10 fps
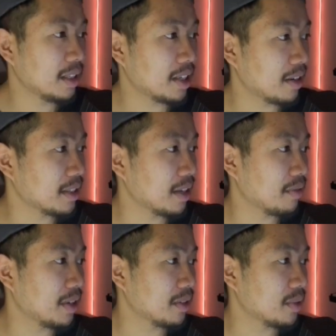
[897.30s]
Charizard,
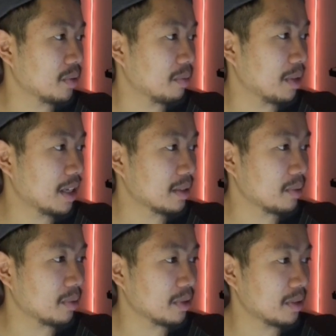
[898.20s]
Venusaur, and
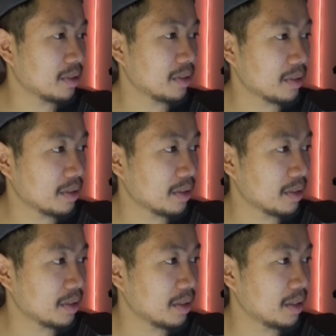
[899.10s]
Blastoise.
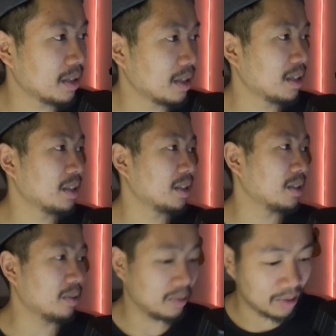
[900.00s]

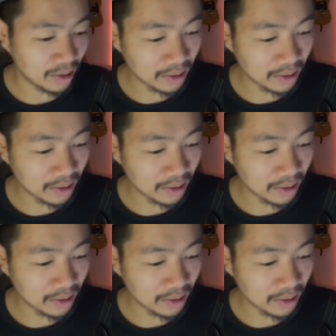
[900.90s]
Huge.